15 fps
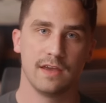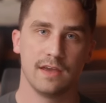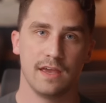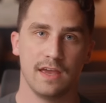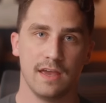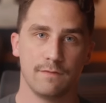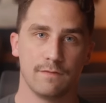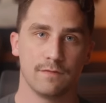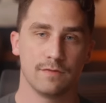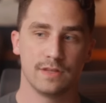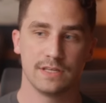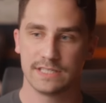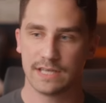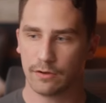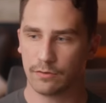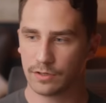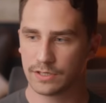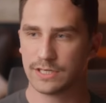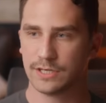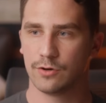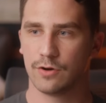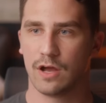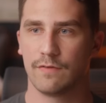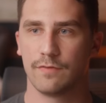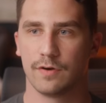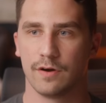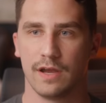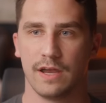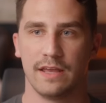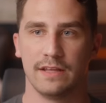if the seller looks at your
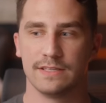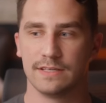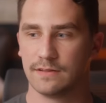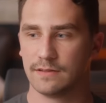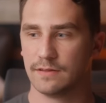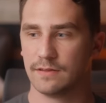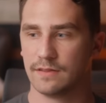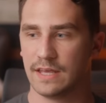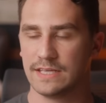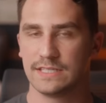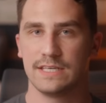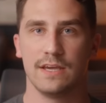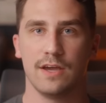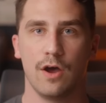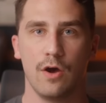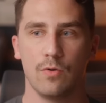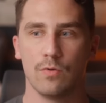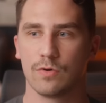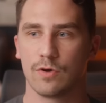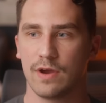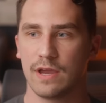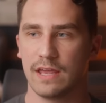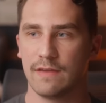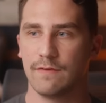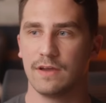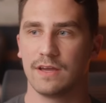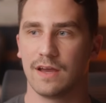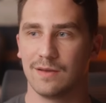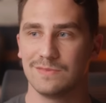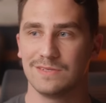offer and they see, oh, great, if it
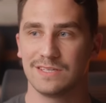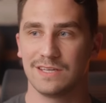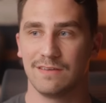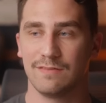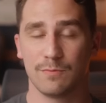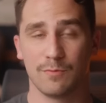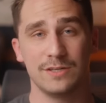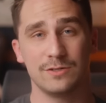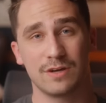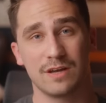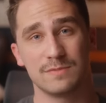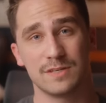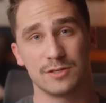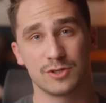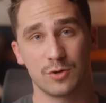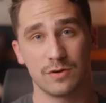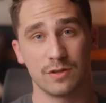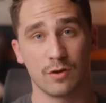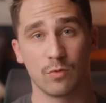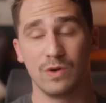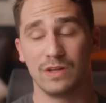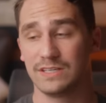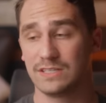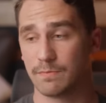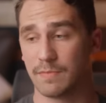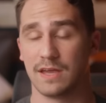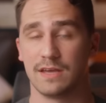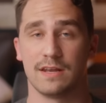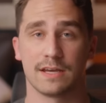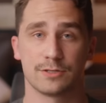comes, if the appraisal comes in short, they're willing to
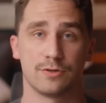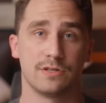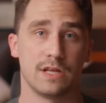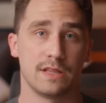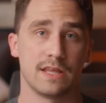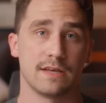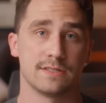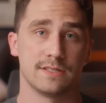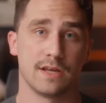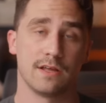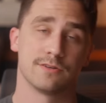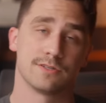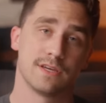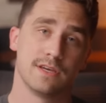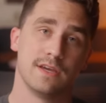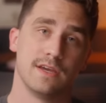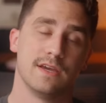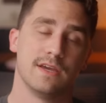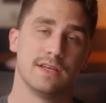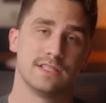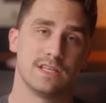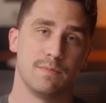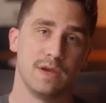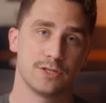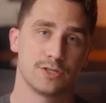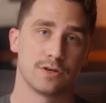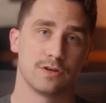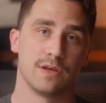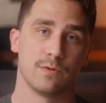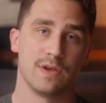pay an extra $10,000 to make
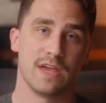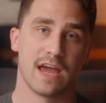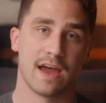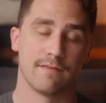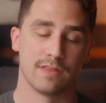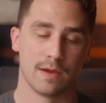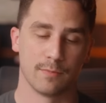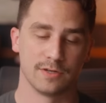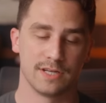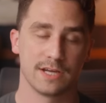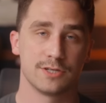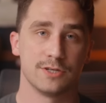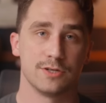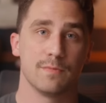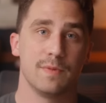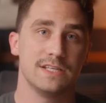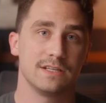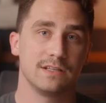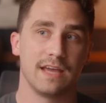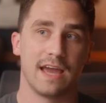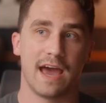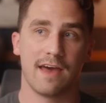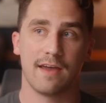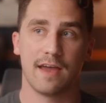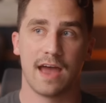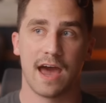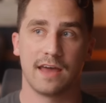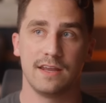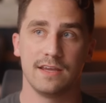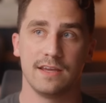sure that we have that protection. You're basically
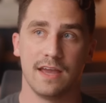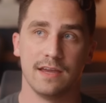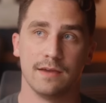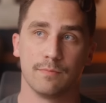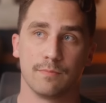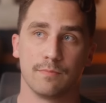adding a